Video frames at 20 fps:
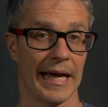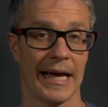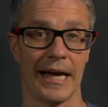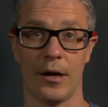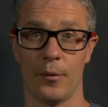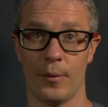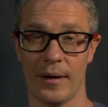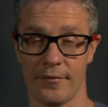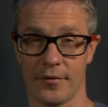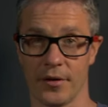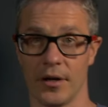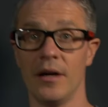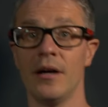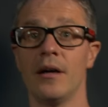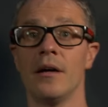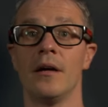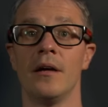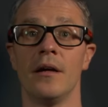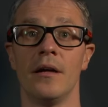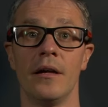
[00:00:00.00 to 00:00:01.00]
However,
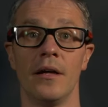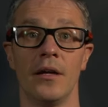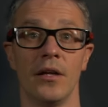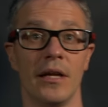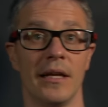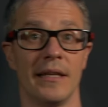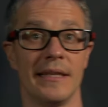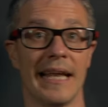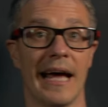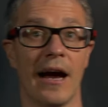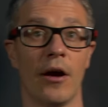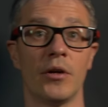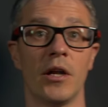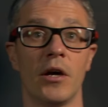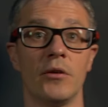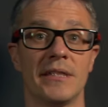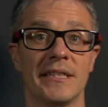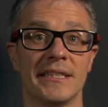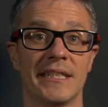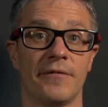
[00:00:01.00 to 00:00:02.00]
now
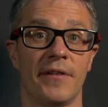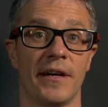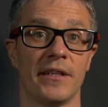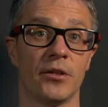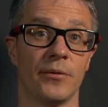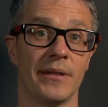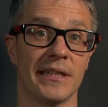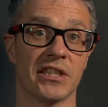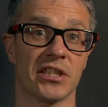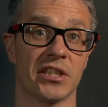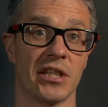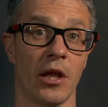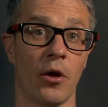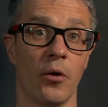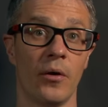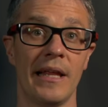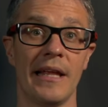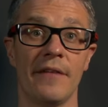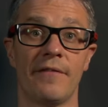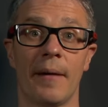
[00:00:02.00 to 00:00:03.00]
notice if I do it
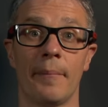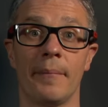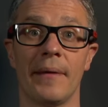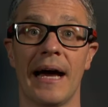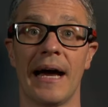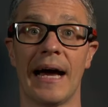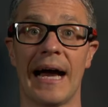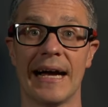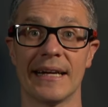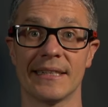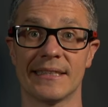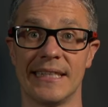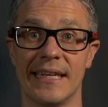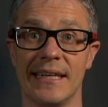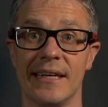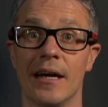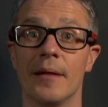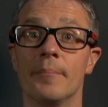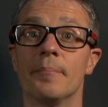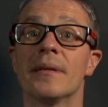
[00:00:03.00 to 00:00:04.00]
slowly, if I'm
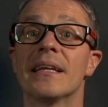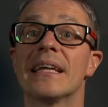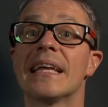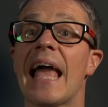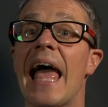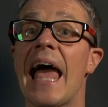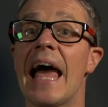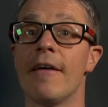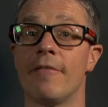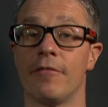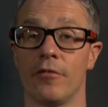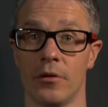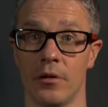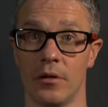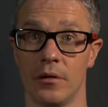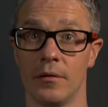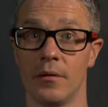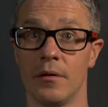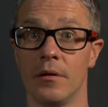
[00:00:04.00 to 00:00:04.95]
acting and careful.